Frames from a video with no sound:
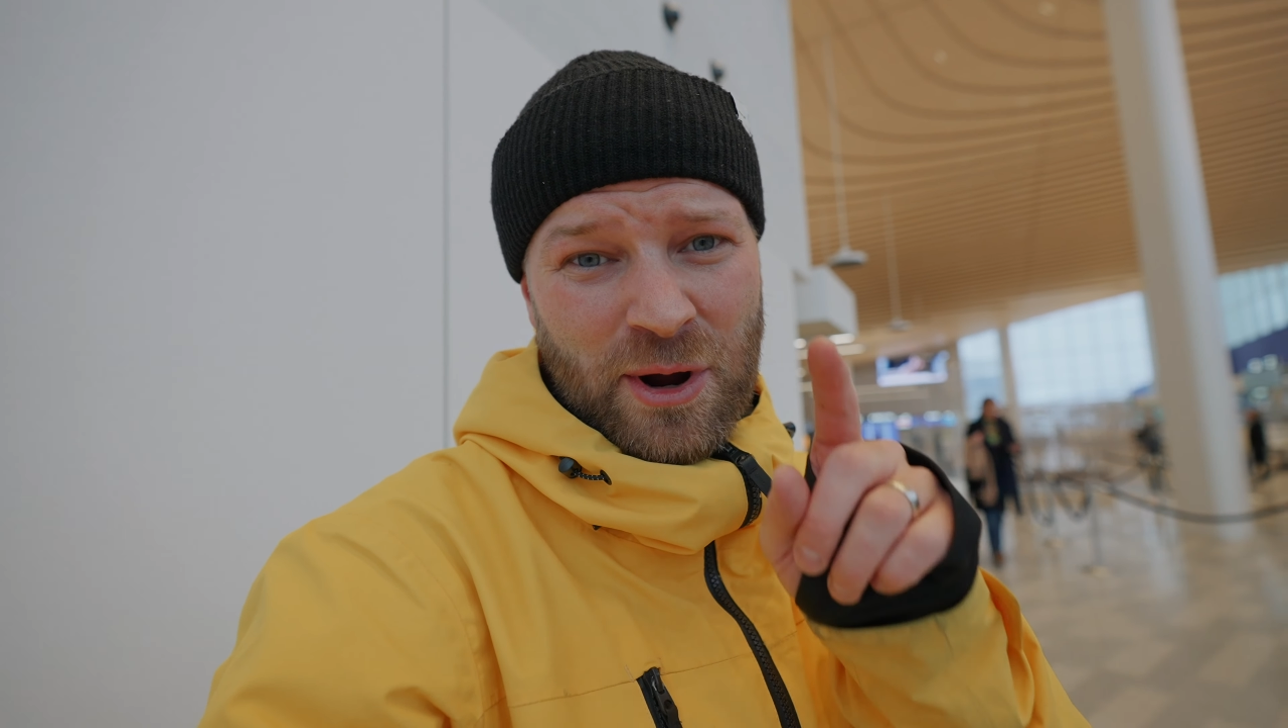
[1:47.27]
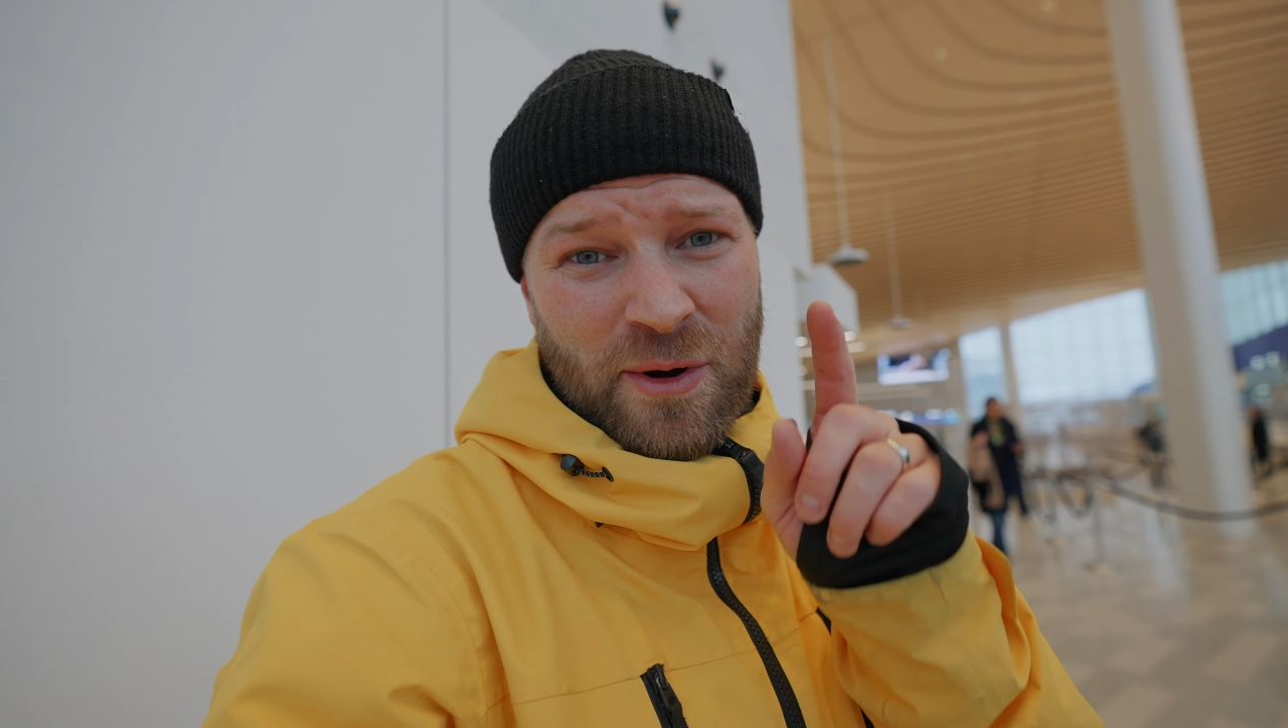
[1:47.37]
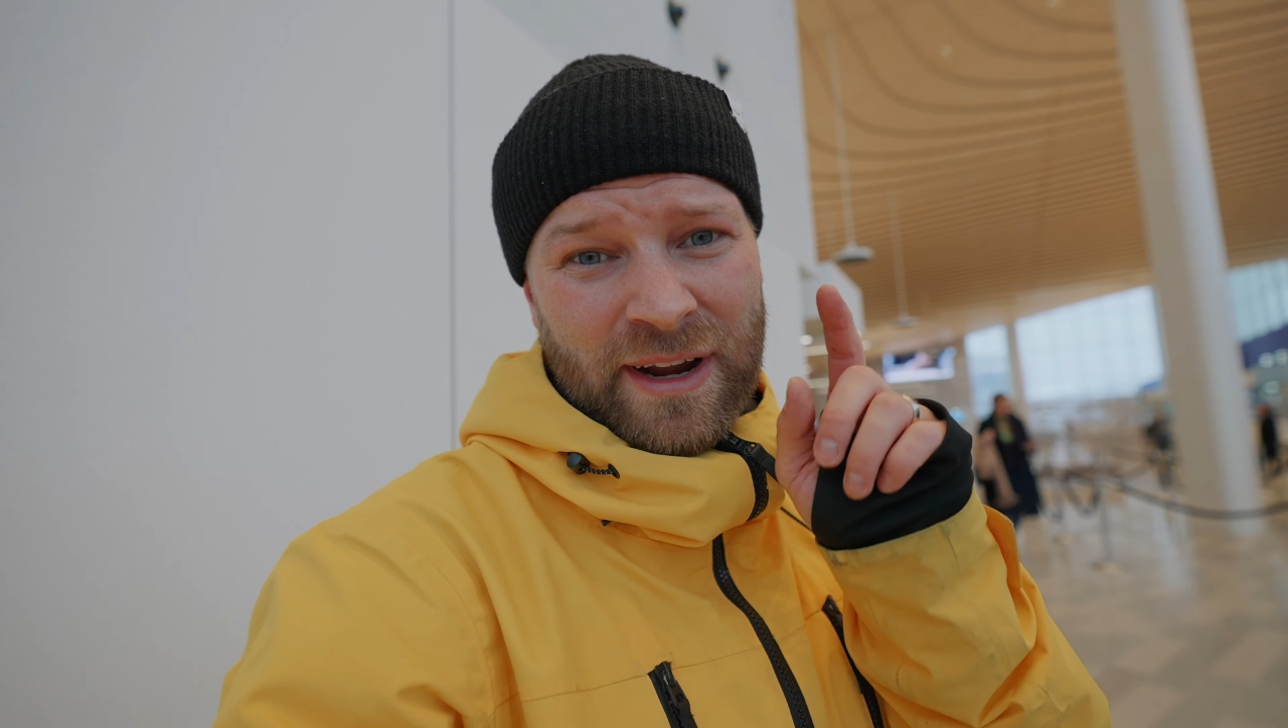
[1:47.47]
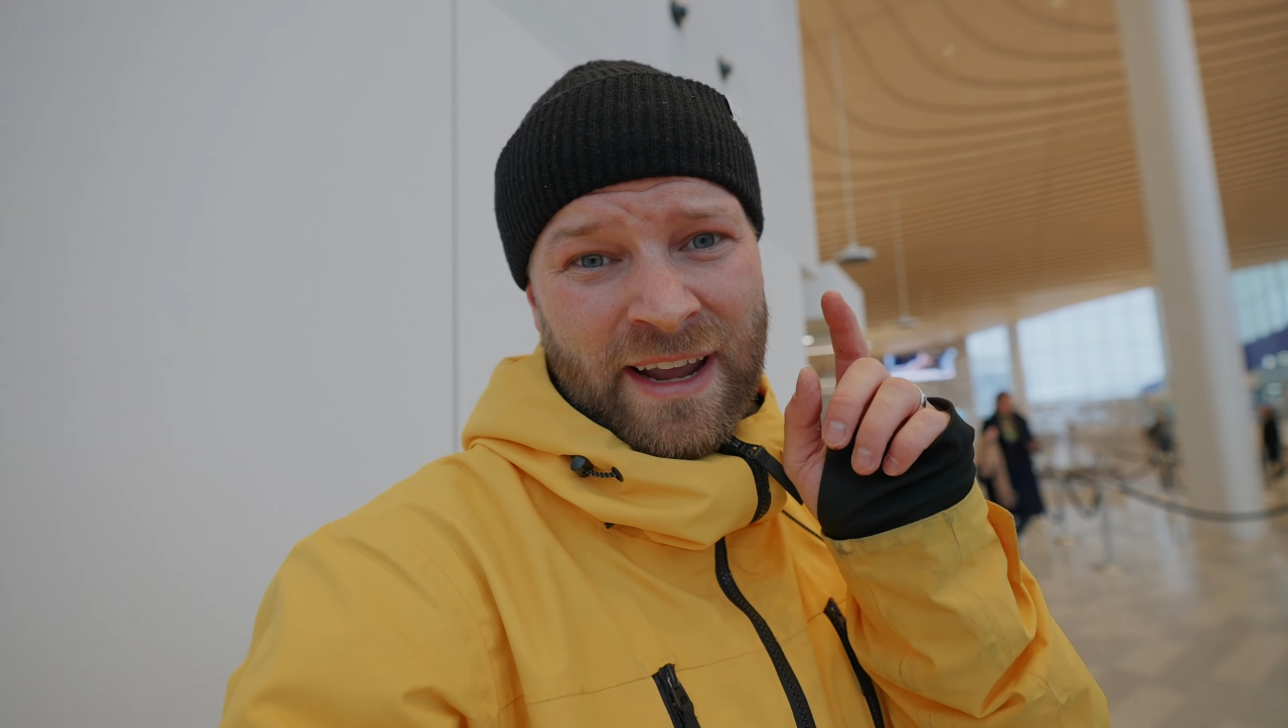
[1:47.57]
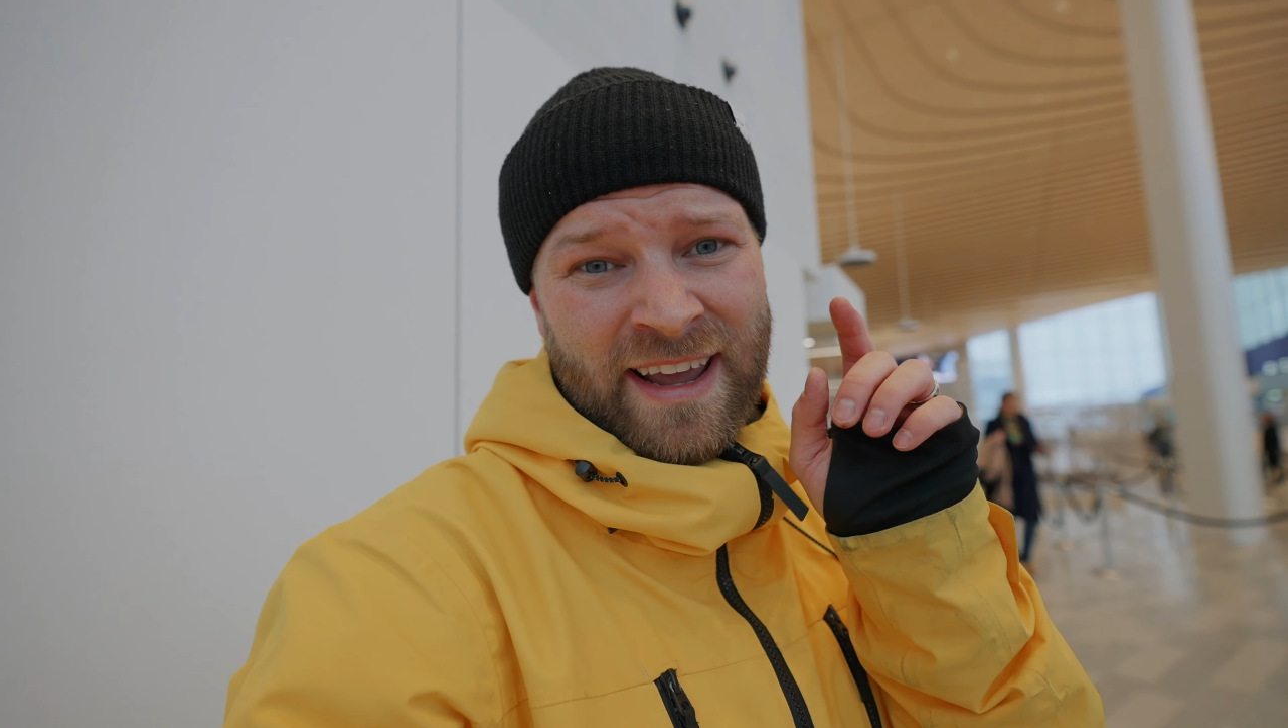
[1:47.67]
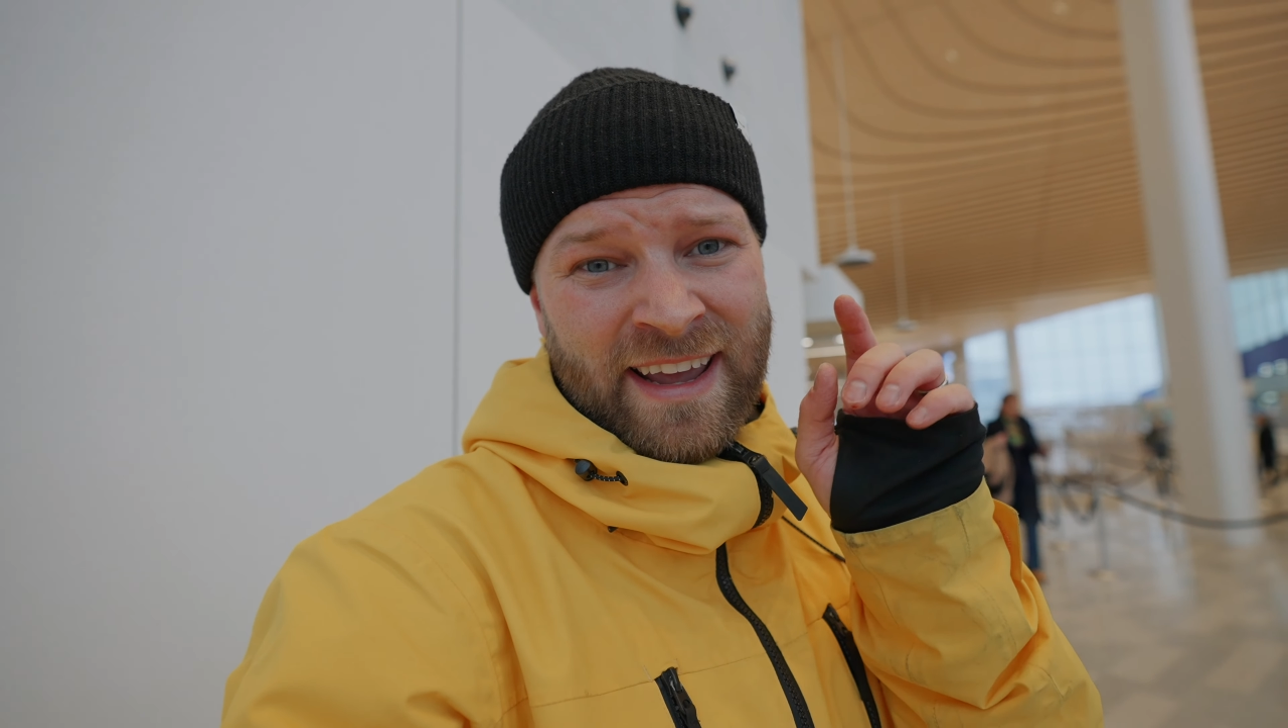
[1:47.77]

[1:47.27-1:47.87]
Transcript: going